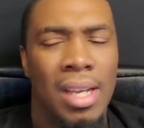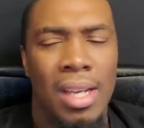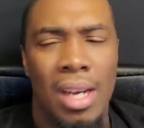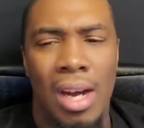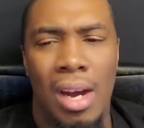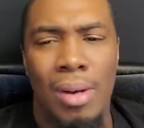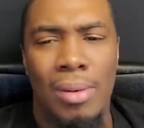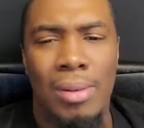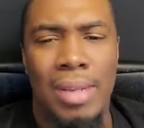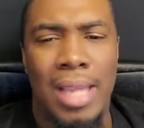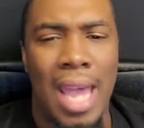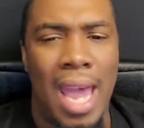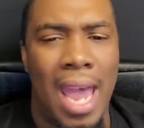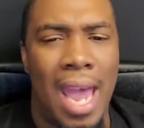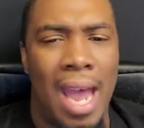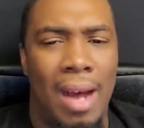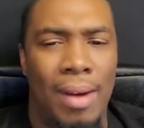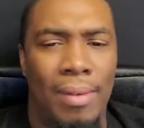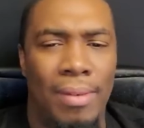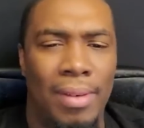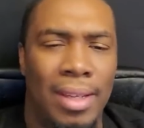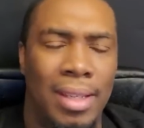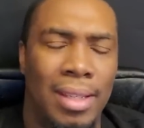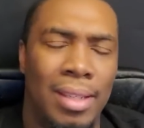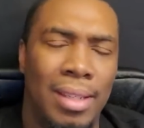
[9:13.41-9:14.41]
Oh,
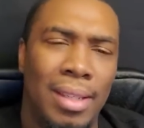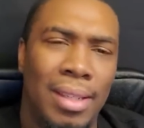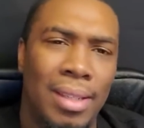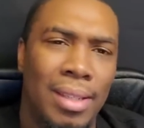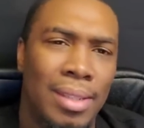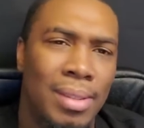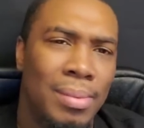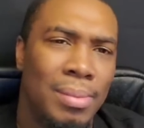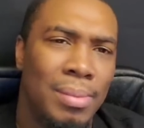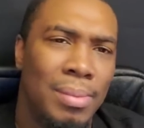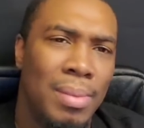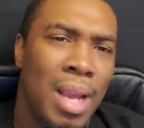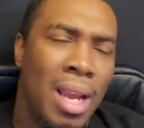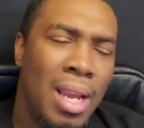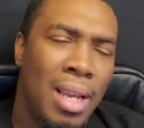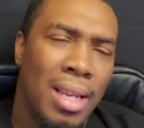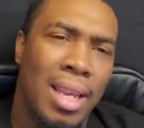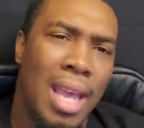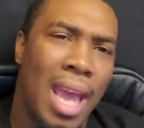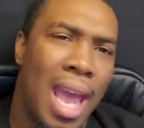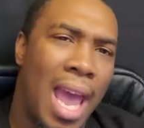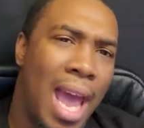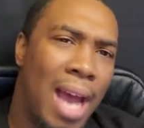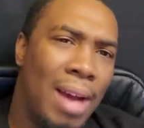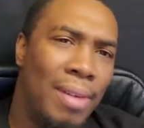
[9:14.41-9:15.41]
Calvin,
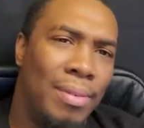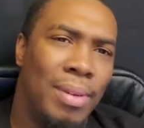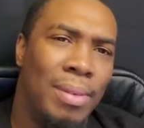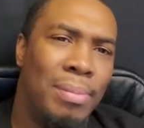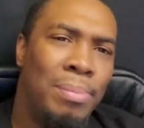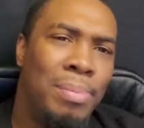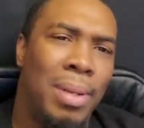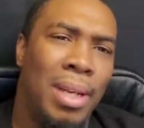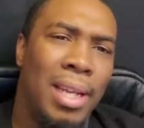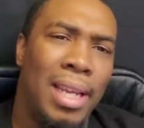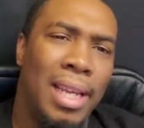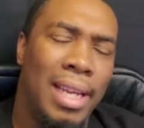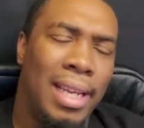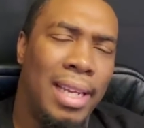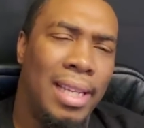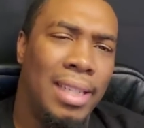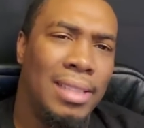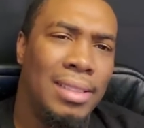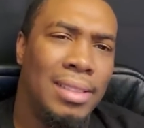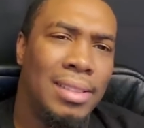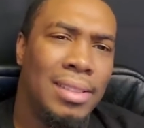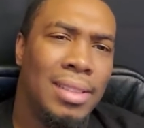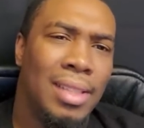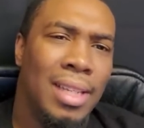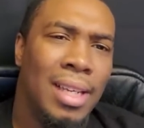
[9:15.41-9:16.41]

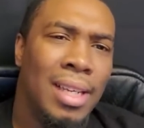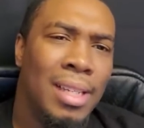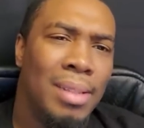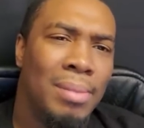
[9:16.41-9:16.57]
please.